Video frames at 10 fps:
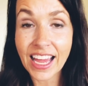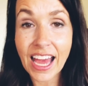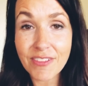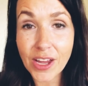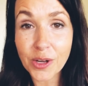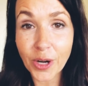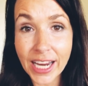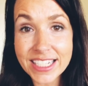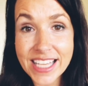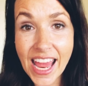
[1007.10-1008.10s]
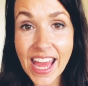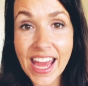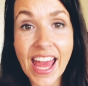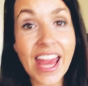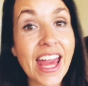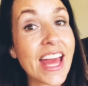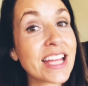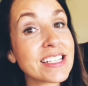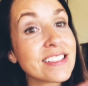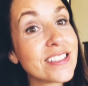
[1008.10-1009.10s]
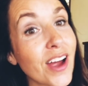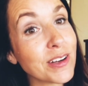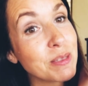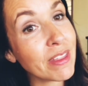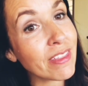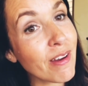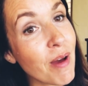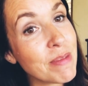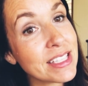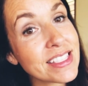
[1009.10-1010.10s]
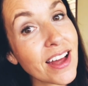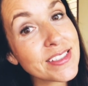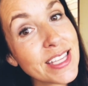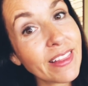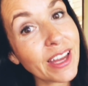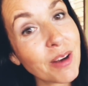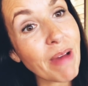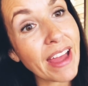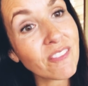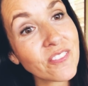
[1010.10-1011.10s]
Have a great day and talk to me in the comments. I'll see you later. Bye.